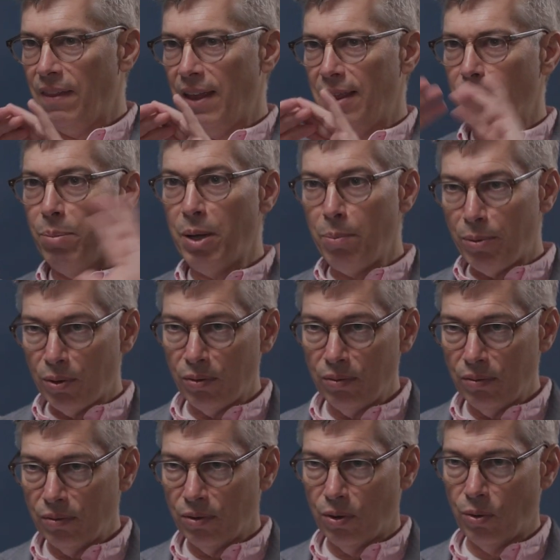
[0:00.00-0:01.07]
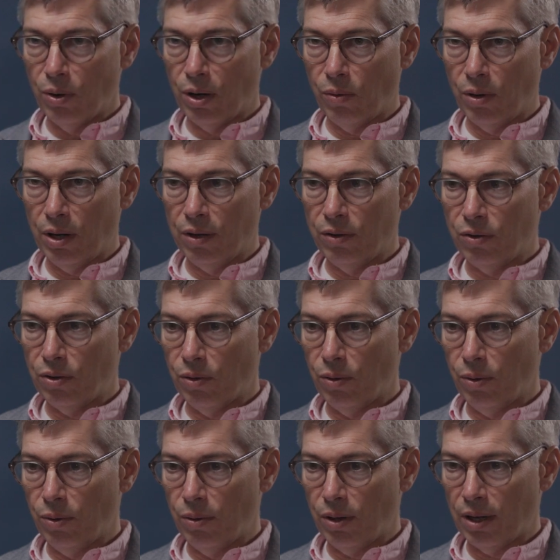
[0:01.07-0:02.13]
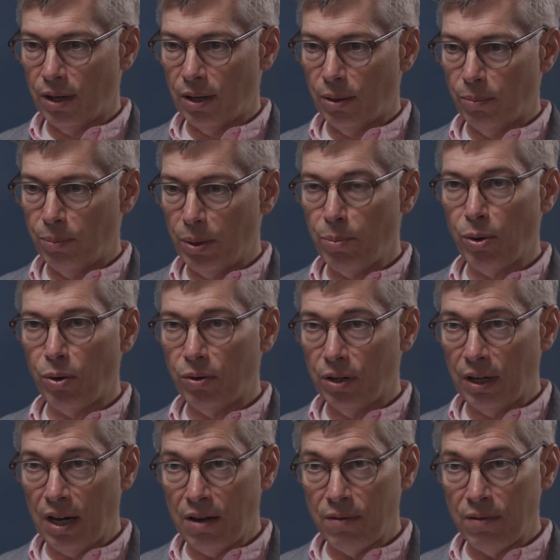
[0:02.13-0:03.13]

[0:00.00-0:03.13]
And then the people who are going to uh, be bold and